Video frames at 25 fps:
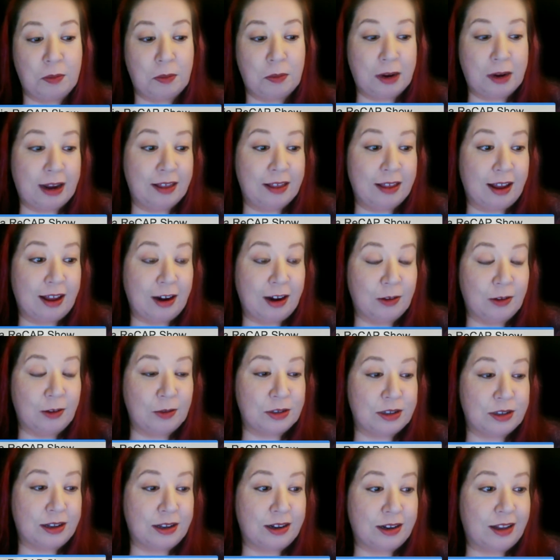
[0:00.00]
but I thought it
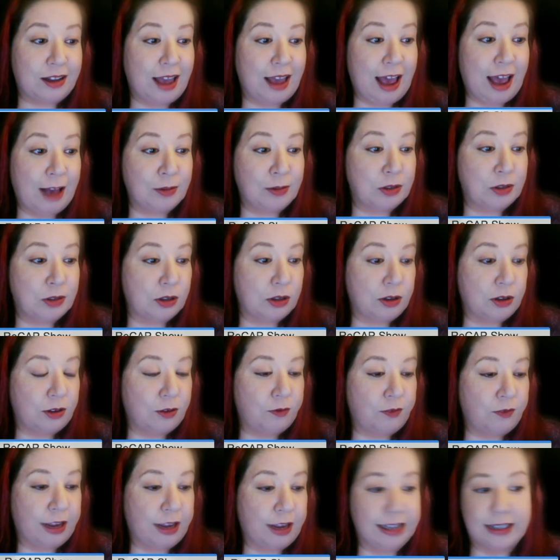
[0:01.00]
was an
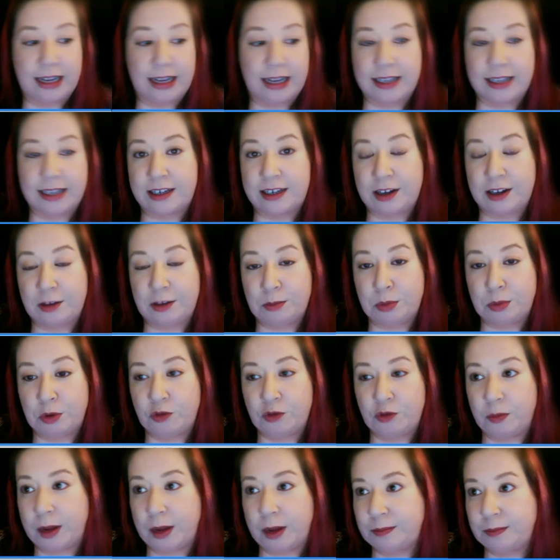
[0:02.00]
absolute fantastic
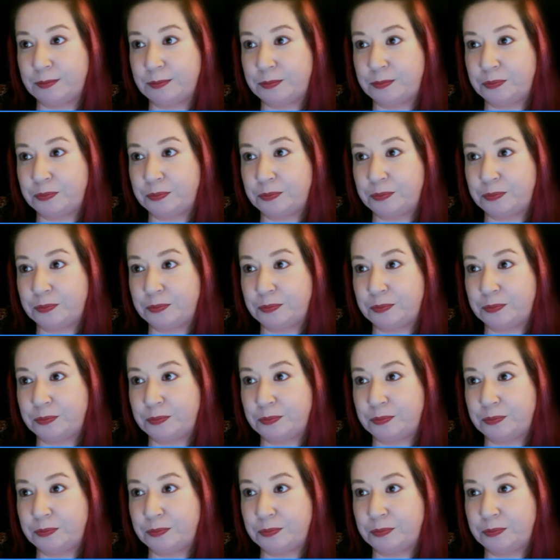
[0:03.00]
improvement.